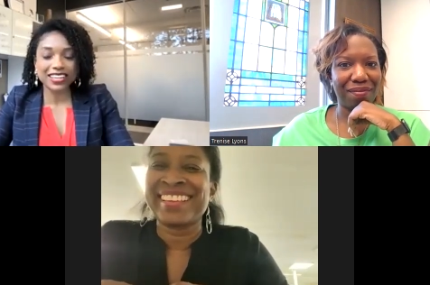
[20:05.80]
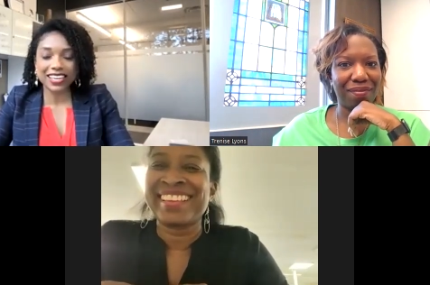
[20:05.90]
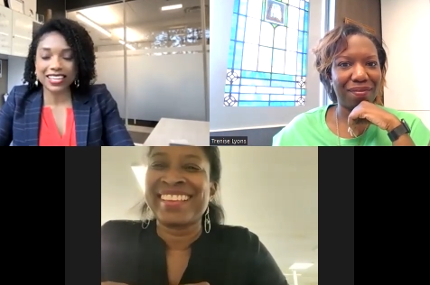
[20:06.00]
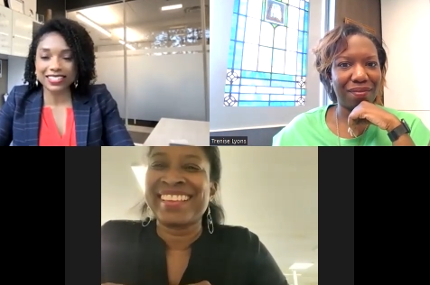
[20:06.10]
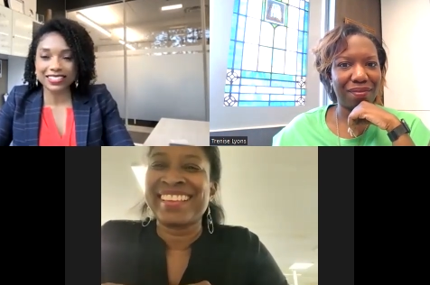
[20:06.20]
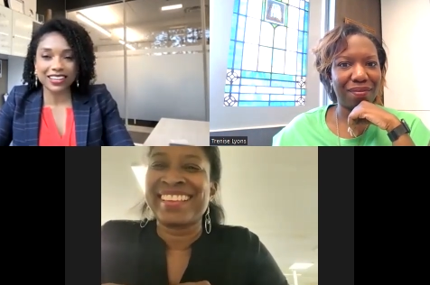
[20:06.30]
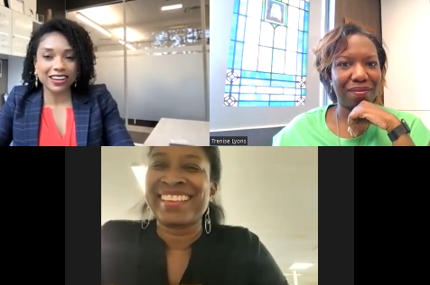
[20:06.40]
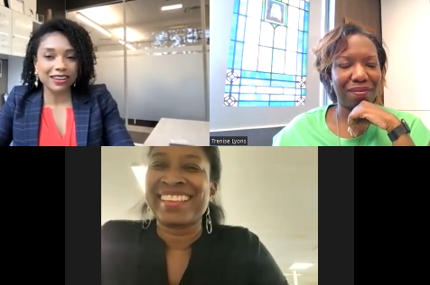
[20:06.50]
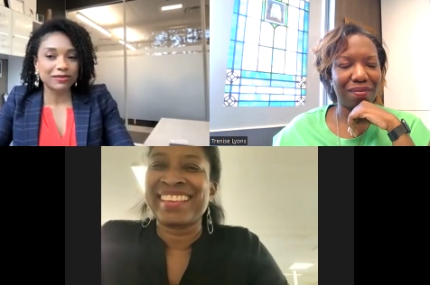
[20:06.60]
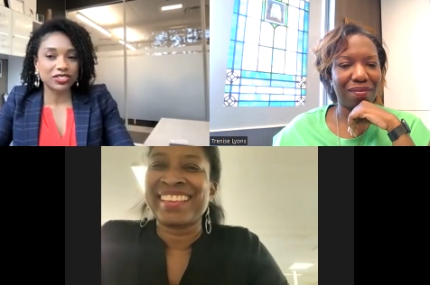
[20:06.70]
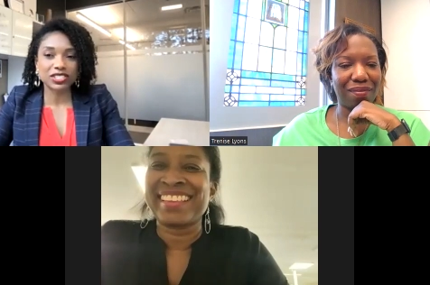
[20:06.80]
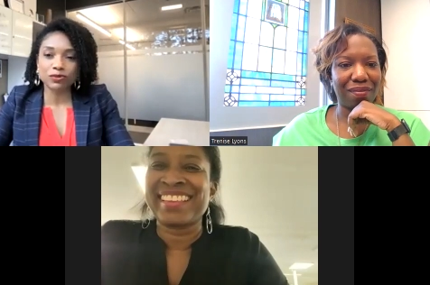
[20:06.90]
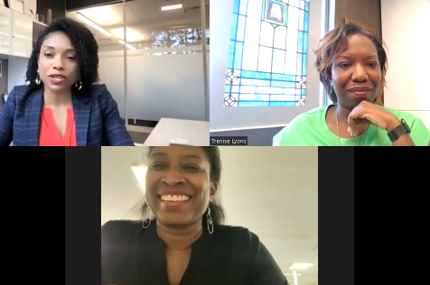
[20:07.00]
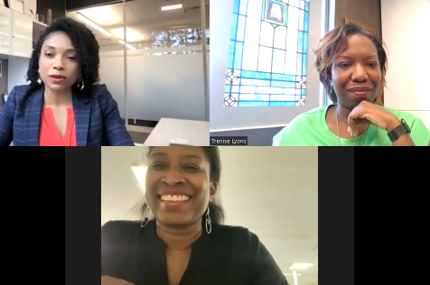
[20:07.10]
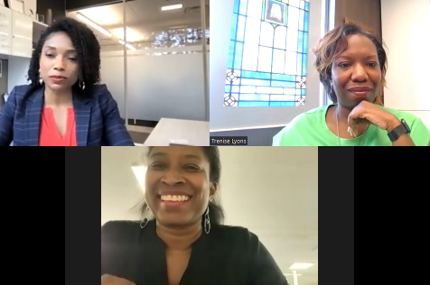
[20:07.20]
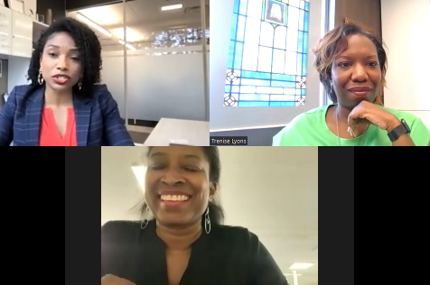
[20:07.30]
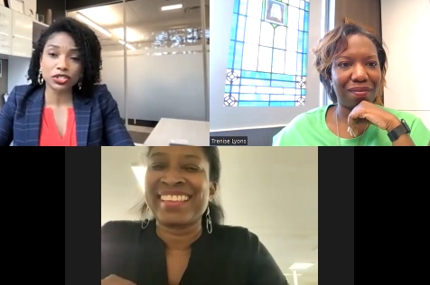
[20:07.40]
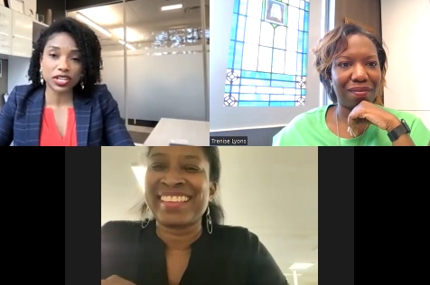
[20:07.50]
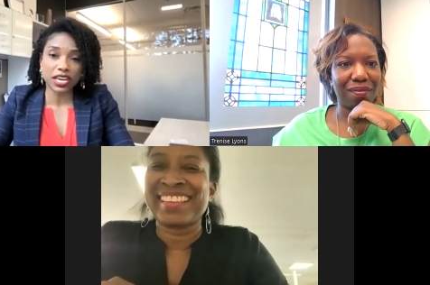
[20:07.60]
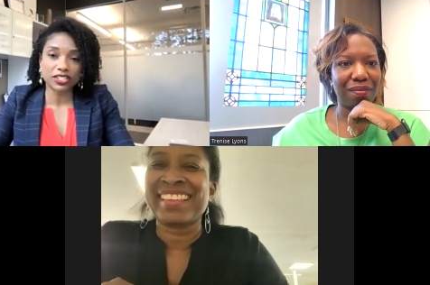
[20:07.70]
Speaker 1: and um, just we
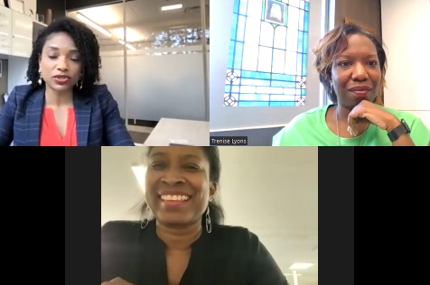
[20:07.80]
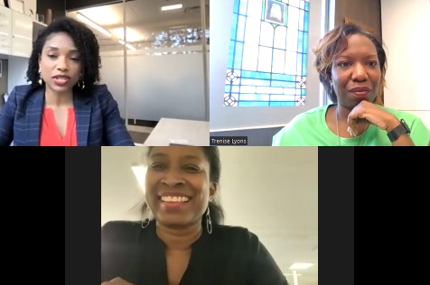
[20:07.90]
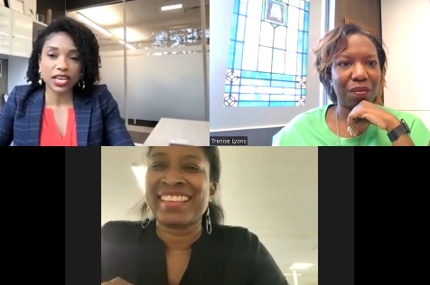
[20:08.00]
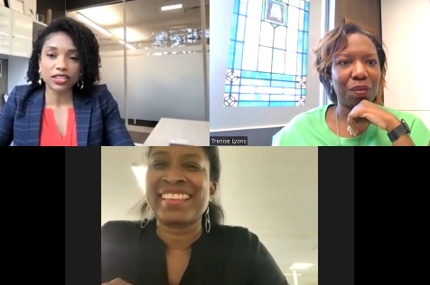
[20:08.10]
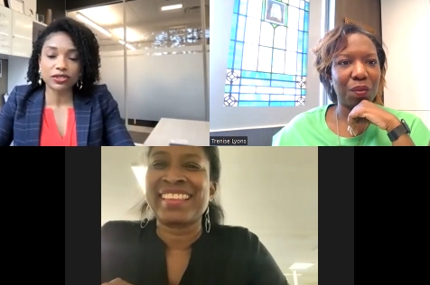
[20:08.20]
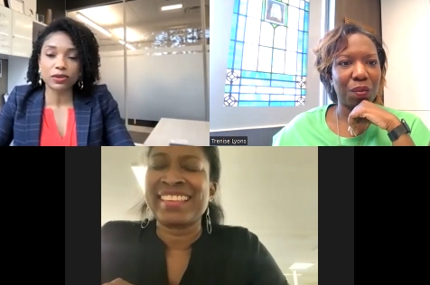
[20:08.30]
appreciate you. Thank you so